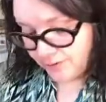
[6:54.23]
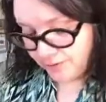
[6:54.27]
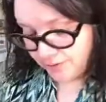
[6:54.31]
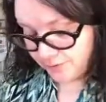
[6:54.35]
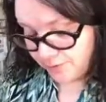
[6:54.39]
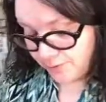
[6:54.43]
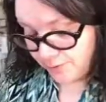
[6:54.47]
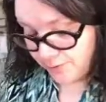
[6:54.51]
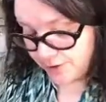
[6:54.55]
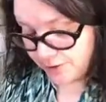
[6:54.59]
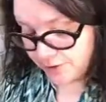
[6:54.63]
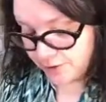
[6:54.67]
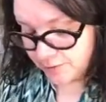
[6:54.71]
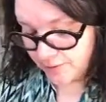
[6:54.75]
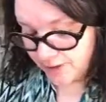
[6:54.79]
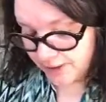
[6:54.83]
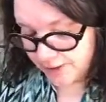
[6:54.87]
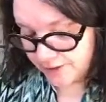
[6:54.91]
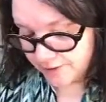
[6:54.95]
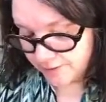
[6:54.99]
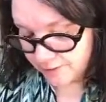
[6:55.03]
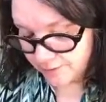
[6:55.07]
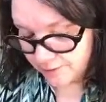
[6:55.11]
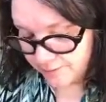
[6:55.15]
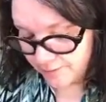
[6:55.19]
through it twice
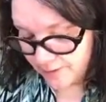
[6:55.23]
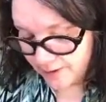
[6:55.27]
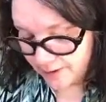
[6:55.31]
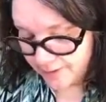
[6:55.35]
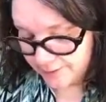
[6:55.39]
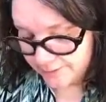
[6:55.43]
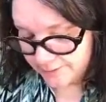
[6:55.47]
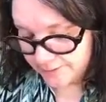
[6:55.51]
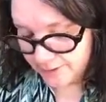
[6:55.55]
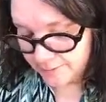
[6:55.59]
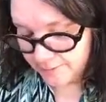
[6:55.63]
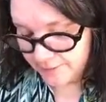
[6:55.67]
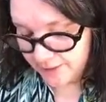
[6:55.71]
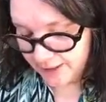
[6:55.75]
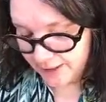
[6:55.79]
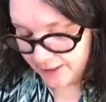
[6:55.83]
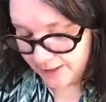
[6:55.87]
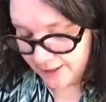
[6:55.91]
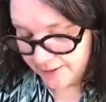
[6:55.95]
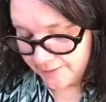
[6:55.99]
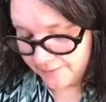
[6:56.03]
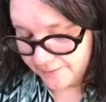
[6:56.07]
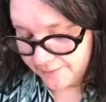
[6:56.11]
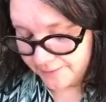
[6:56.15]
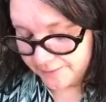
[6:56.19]
so far in my
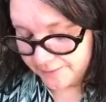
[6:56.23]
life.